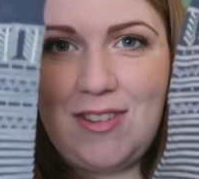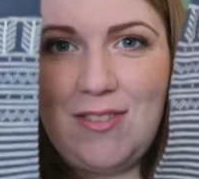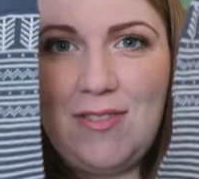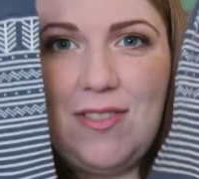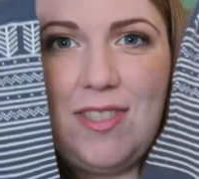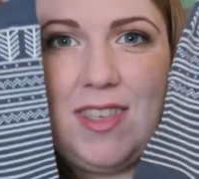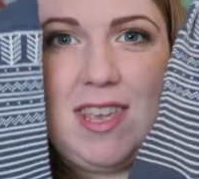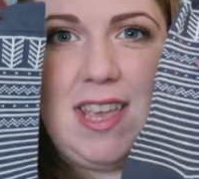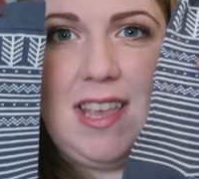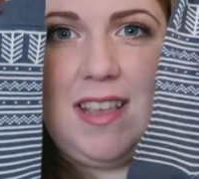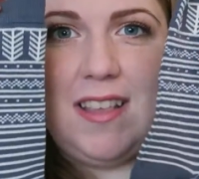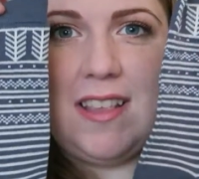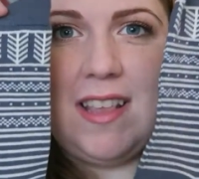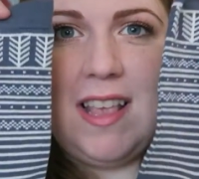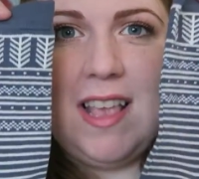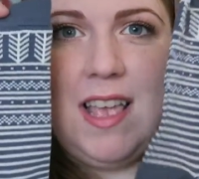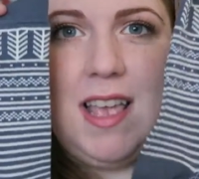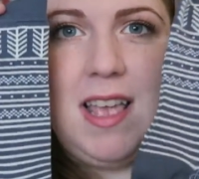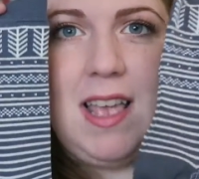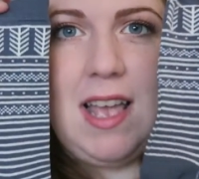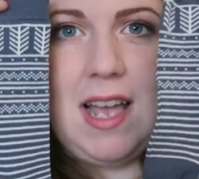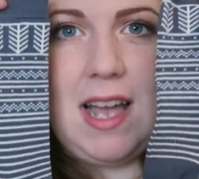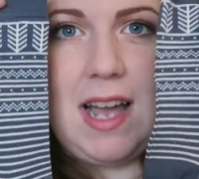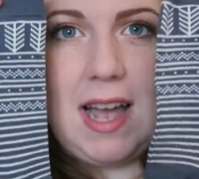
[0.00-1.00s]
So these
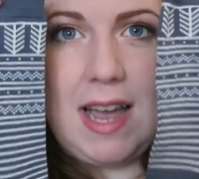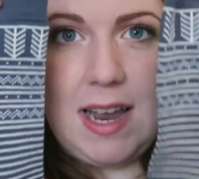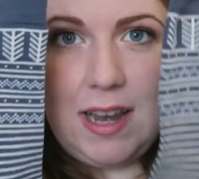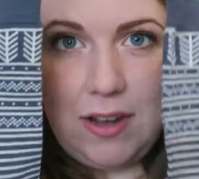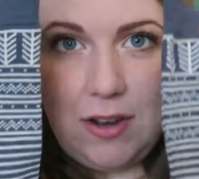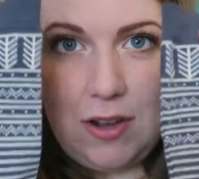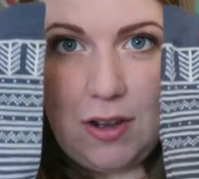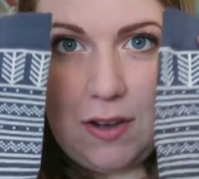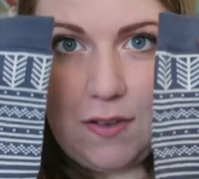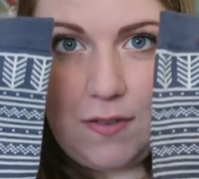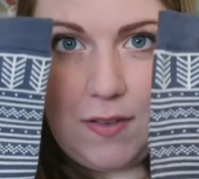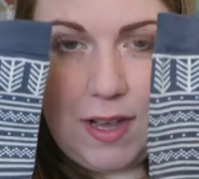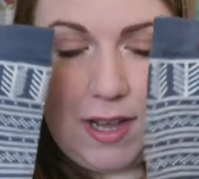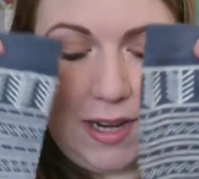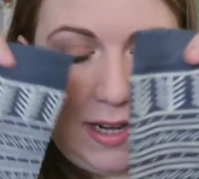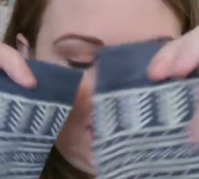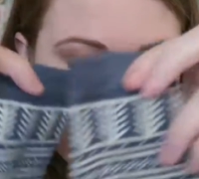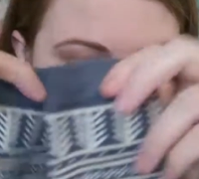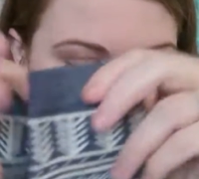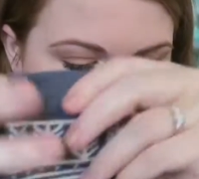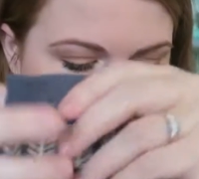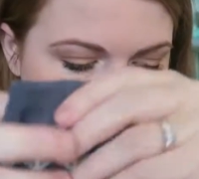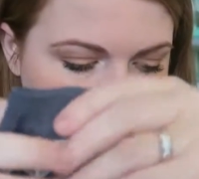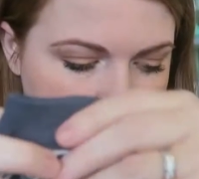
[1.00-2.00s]
I love, and
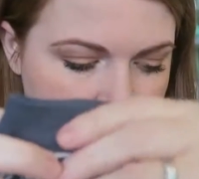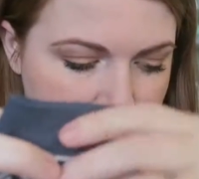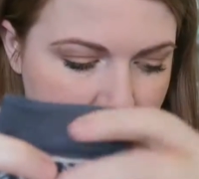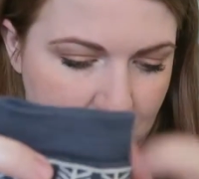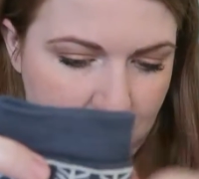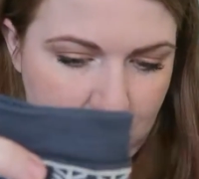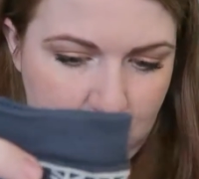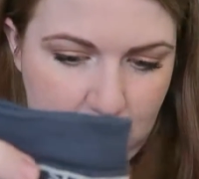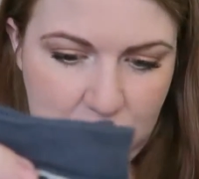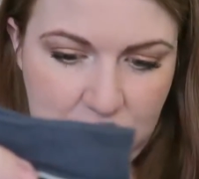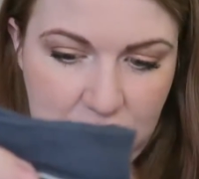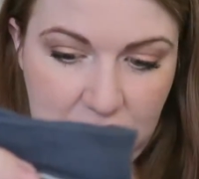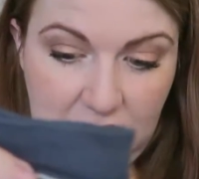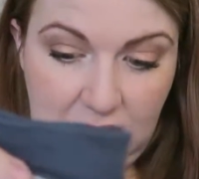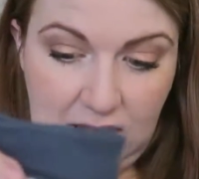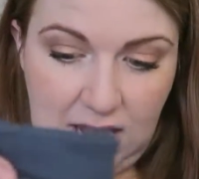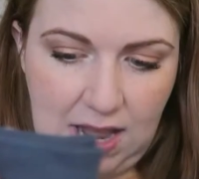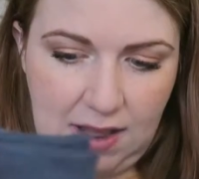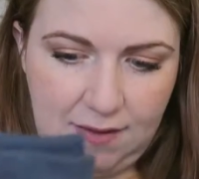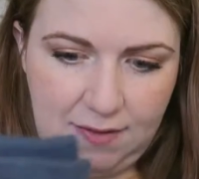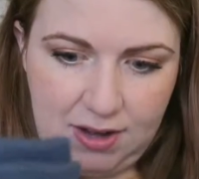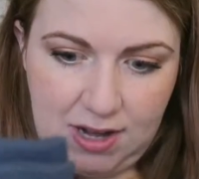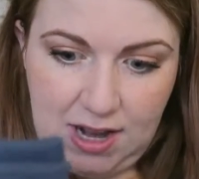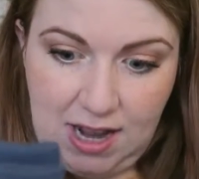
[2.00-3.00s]
I'm definitely going to check.
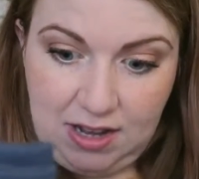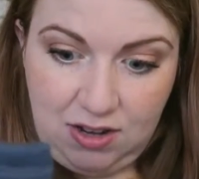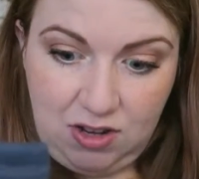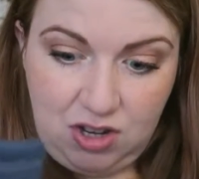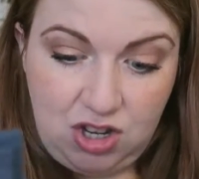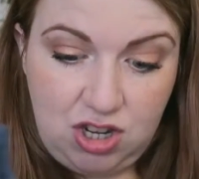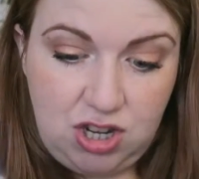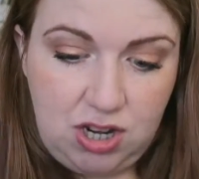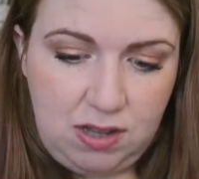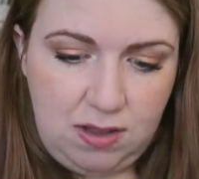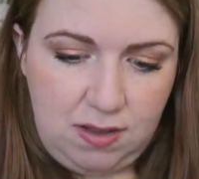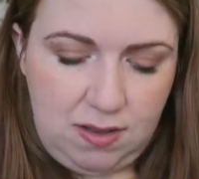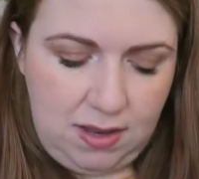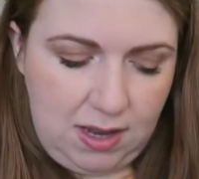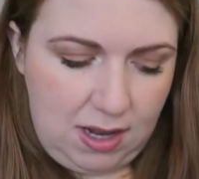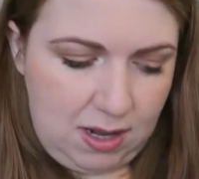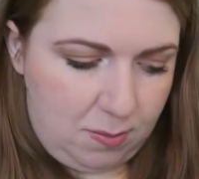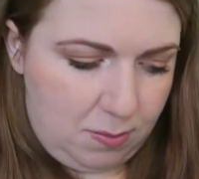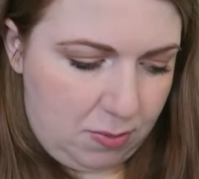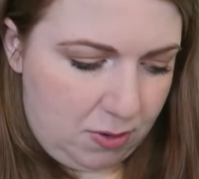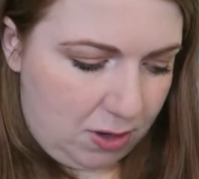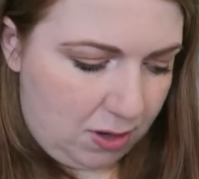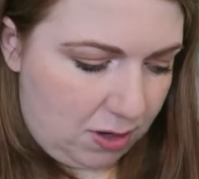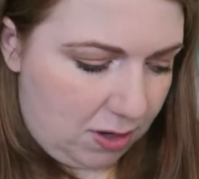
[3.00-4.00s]
I haven't had a chance
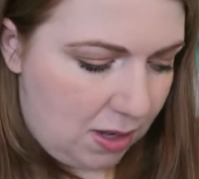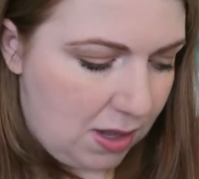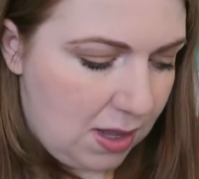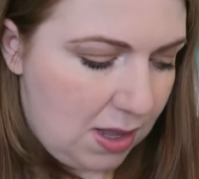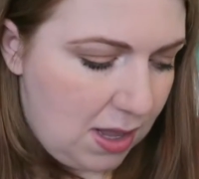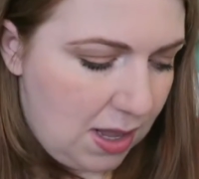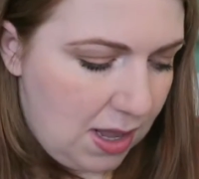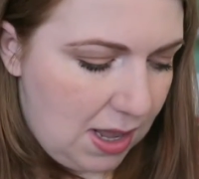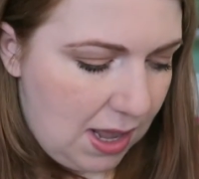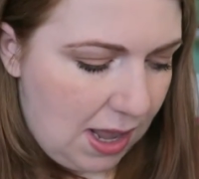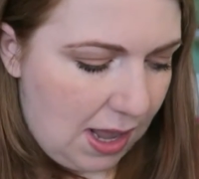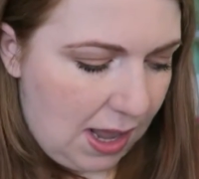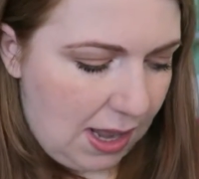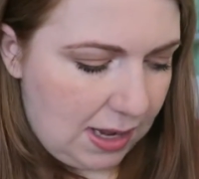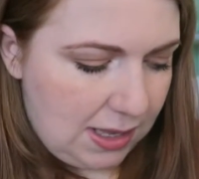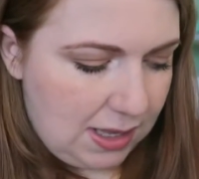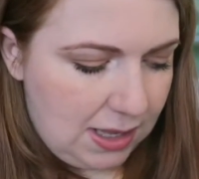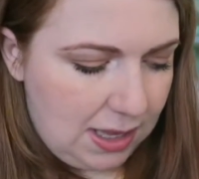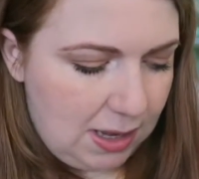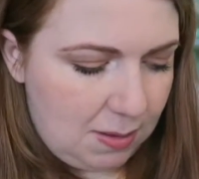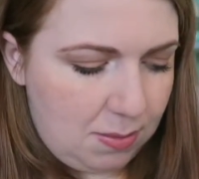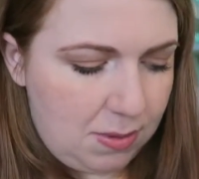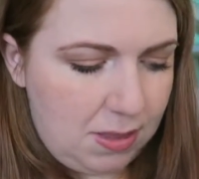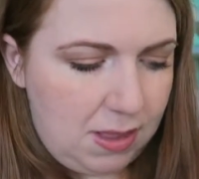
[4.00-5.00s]
yet, but I
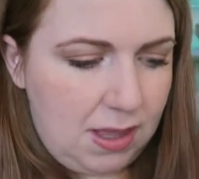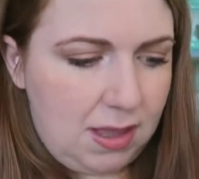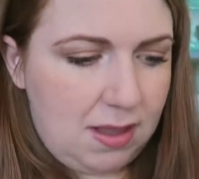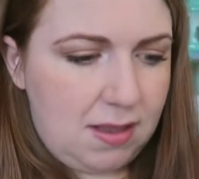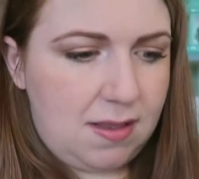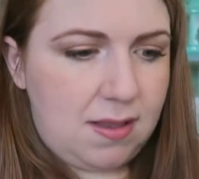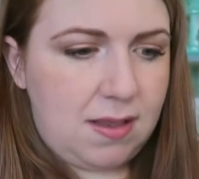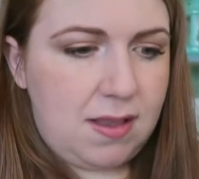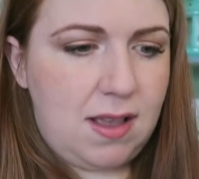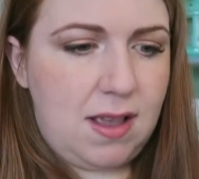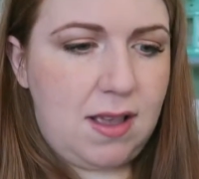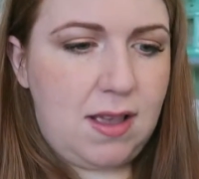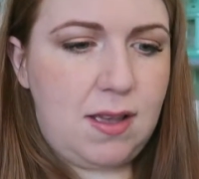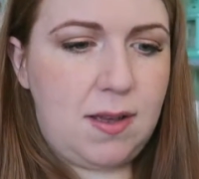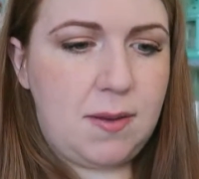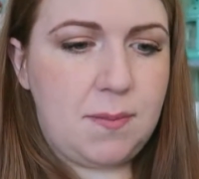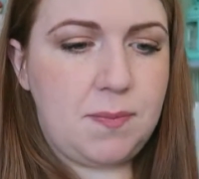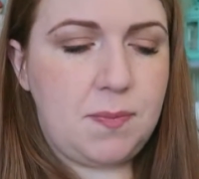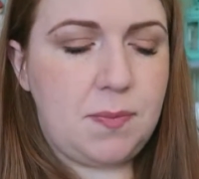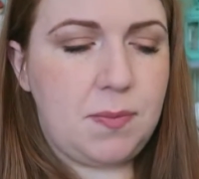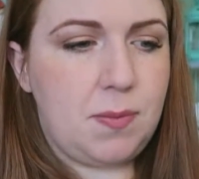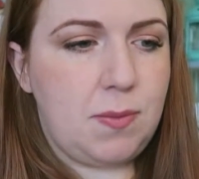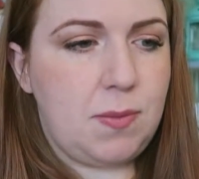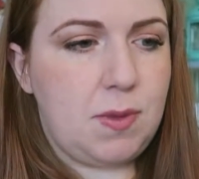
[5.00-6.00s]
had kept this
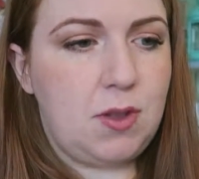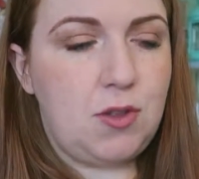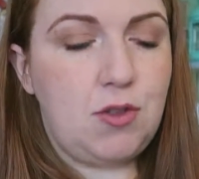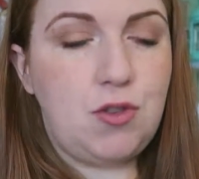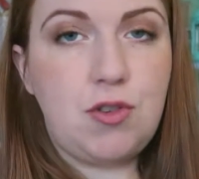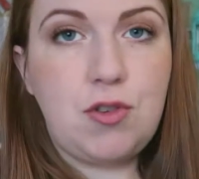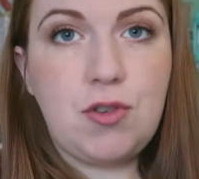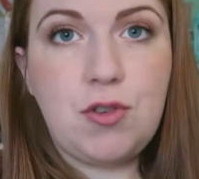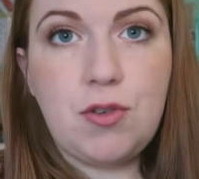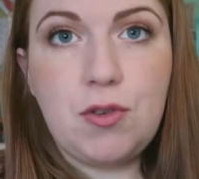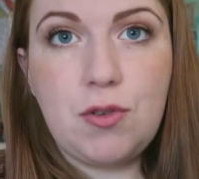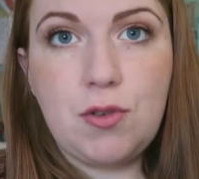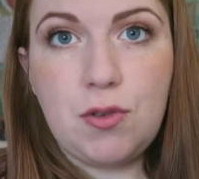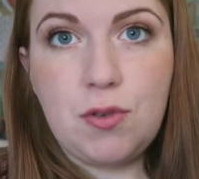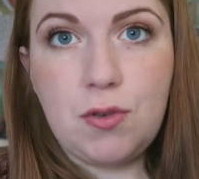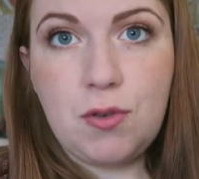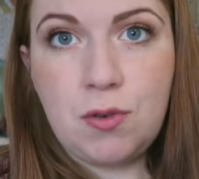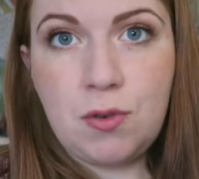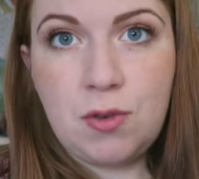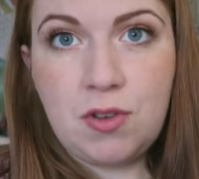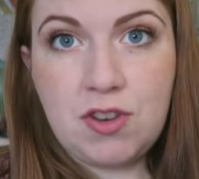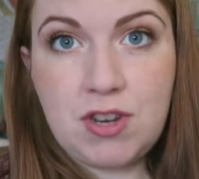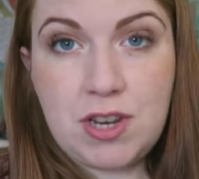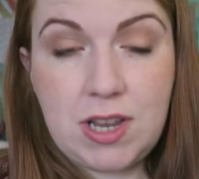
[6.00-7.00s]

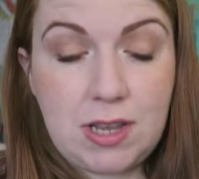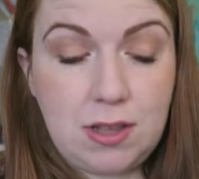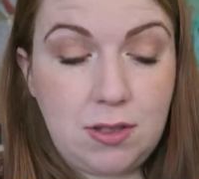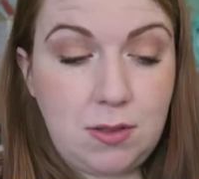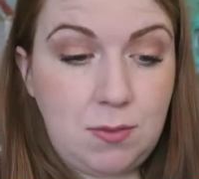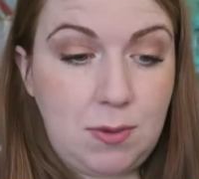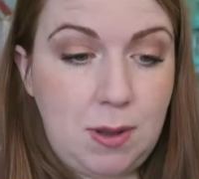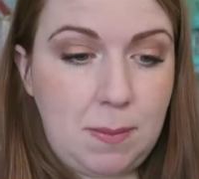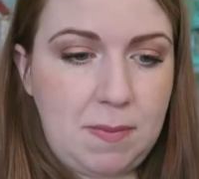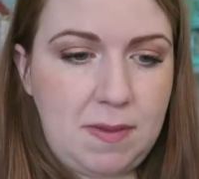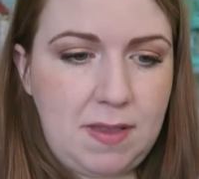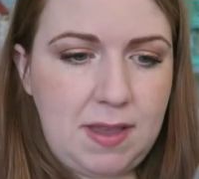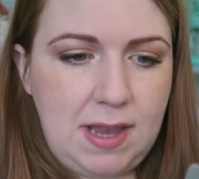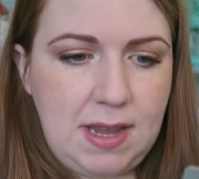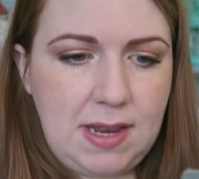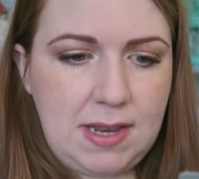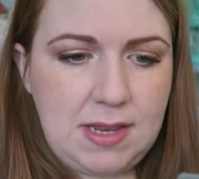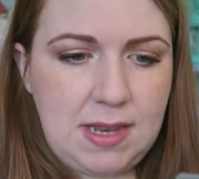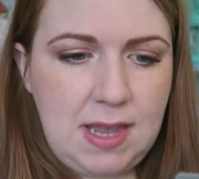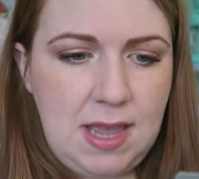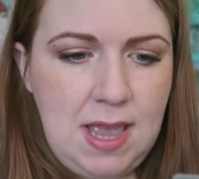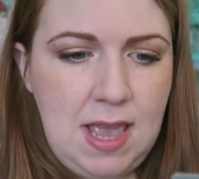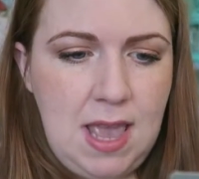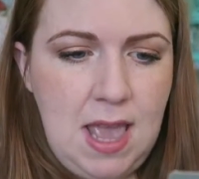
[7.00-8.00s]
to check the
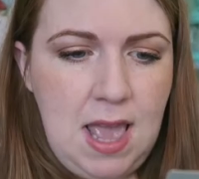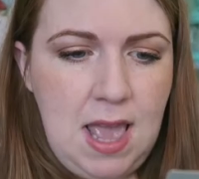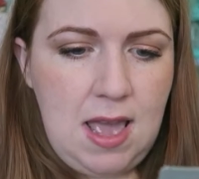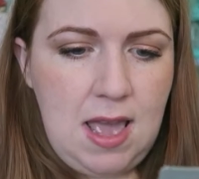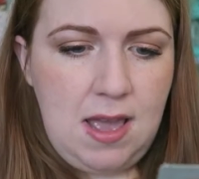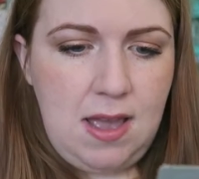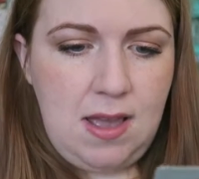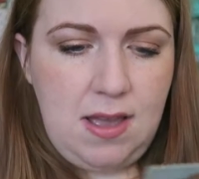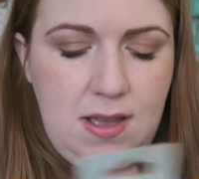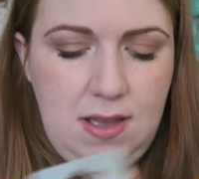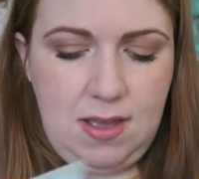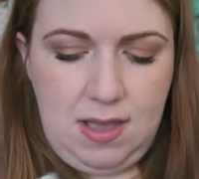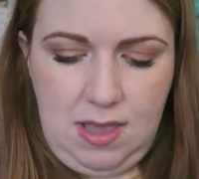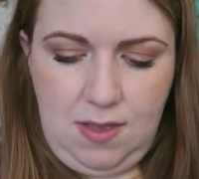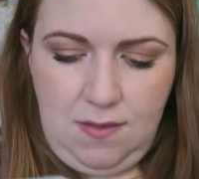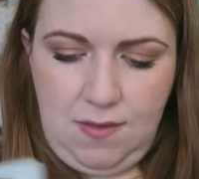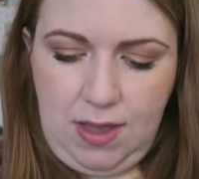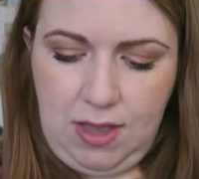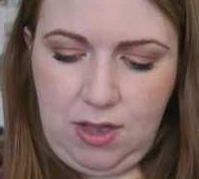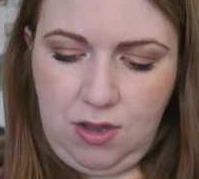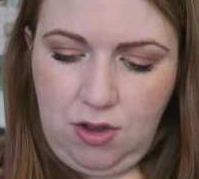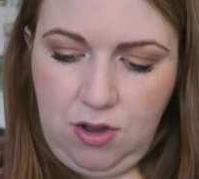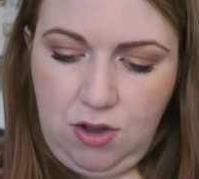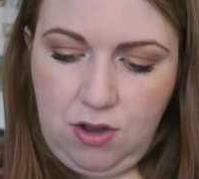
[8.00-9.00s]
website
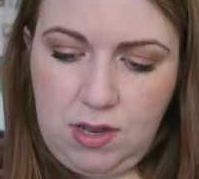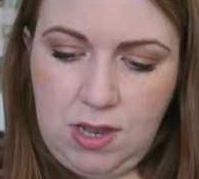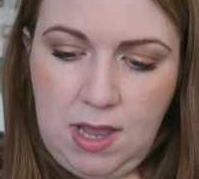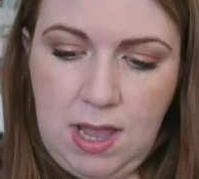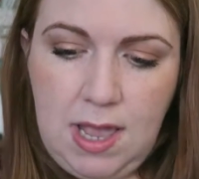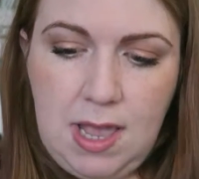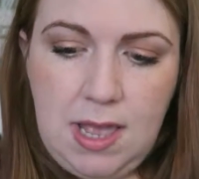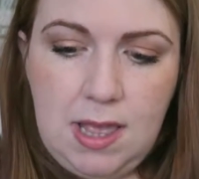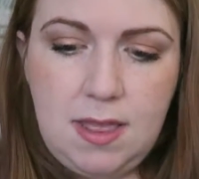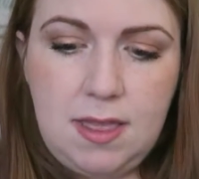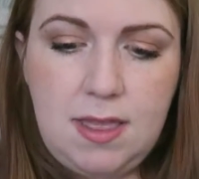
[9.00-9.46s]
if I could.